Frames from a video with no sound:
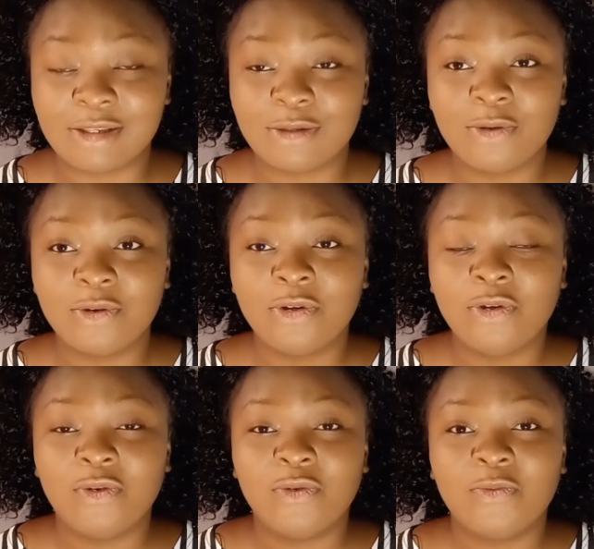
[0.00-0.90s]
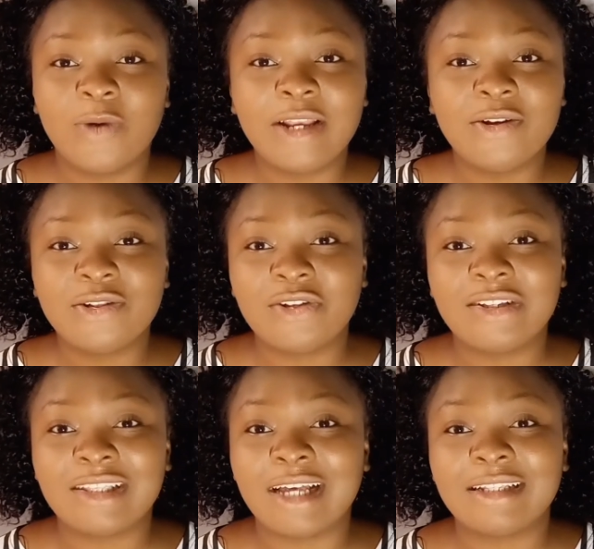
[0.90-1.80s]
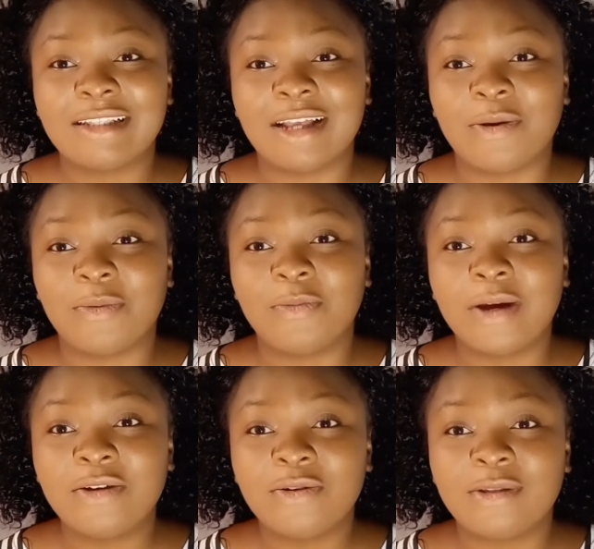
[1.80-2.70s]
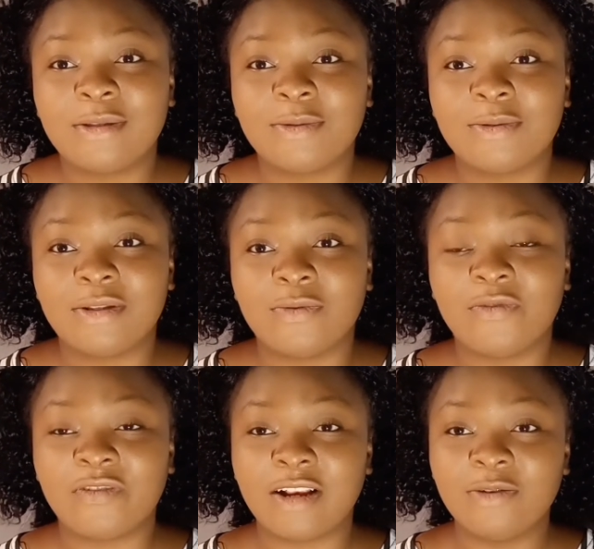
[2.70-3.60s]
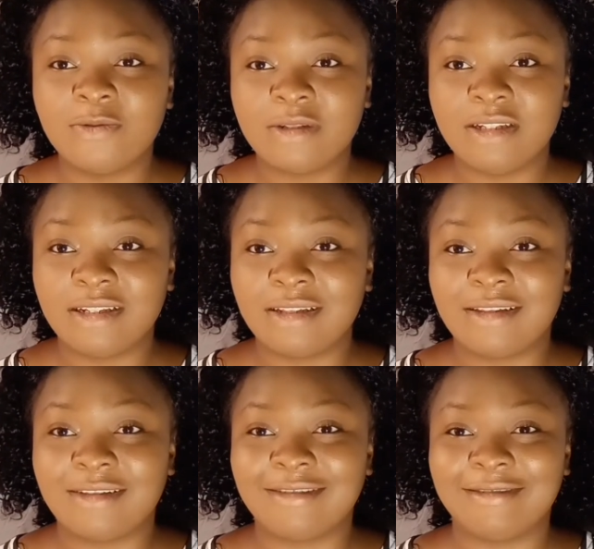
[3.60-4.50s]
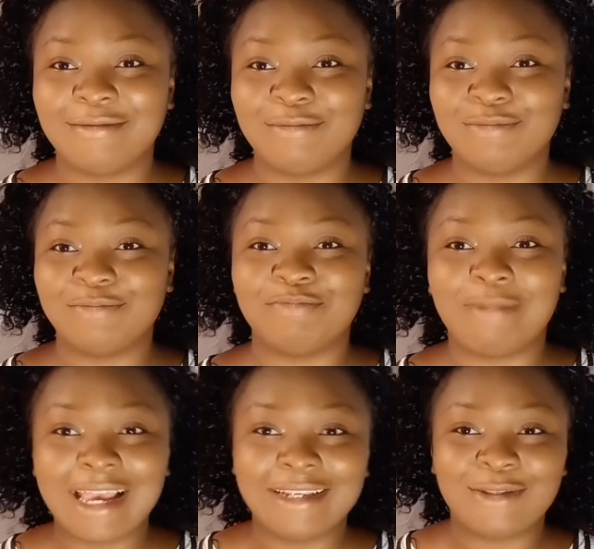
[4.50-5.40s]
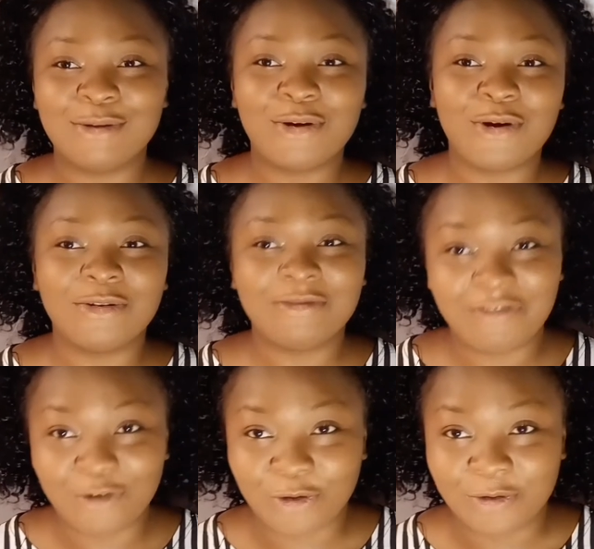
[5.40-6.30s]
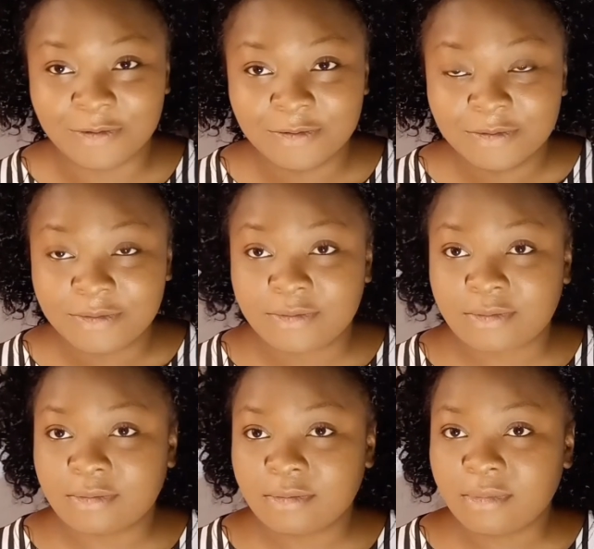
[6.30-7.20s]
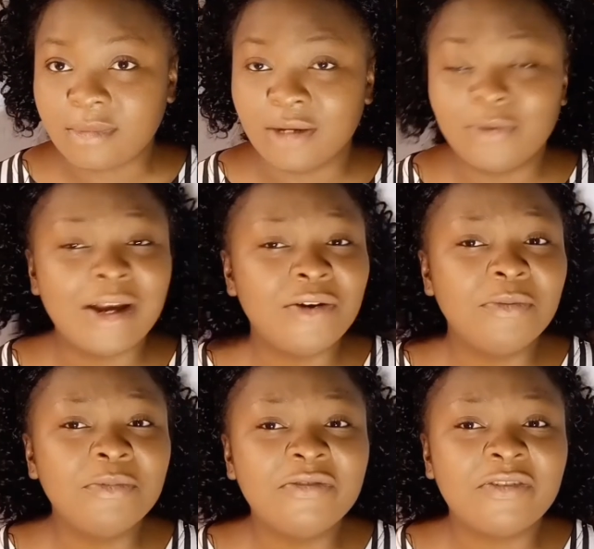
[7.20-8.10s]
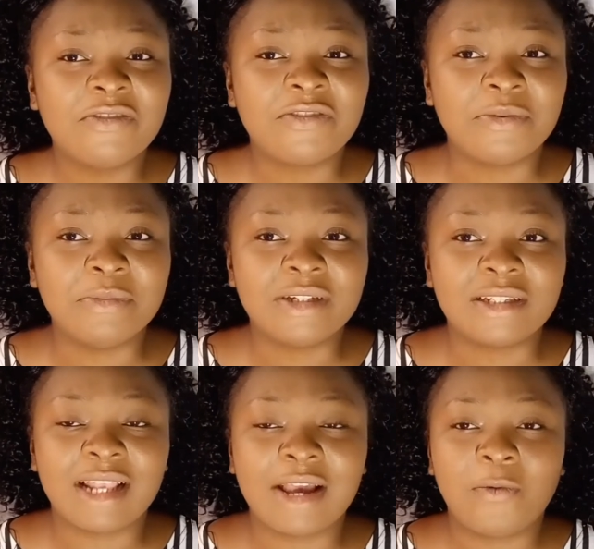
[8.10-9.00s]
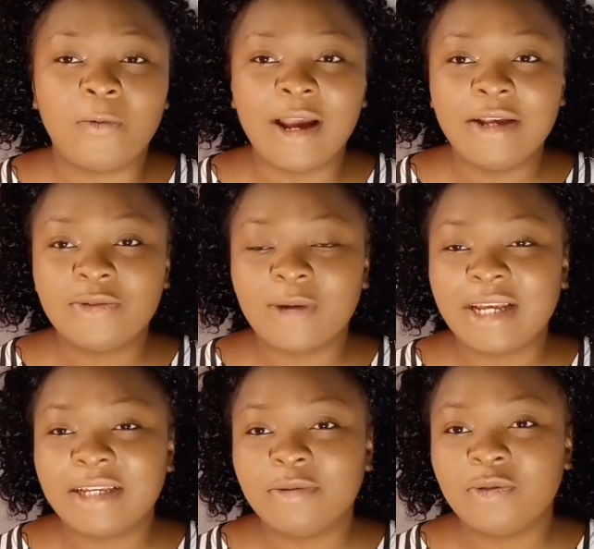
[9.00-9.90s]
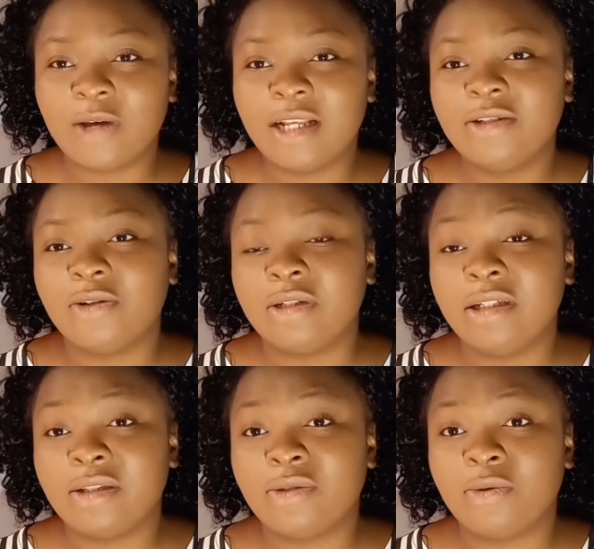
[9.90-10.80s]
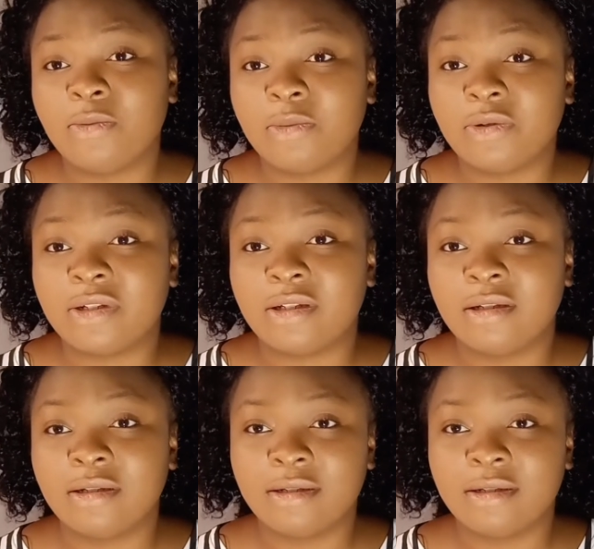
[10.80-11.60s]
So why not just start now? Why not overlook this my so-called flaw? Why not move on from it? Like, why do I keep dwelling on it so much?